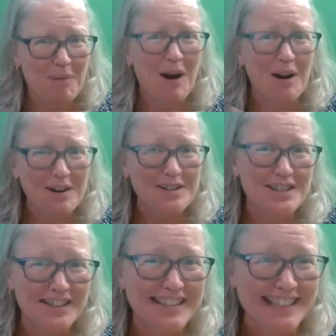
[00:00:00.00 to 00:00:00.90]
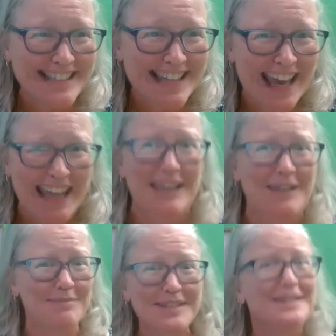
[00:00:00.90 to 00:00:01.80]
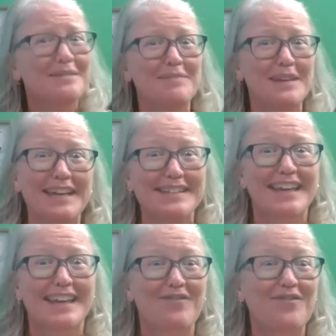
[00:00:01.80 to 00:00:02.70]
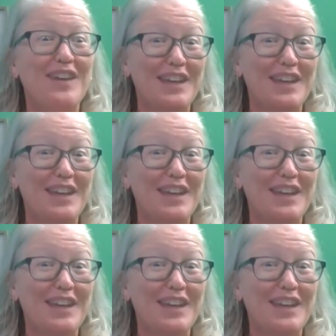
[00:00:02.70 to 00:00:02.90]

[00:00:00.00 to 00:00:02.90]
partially tamed because like a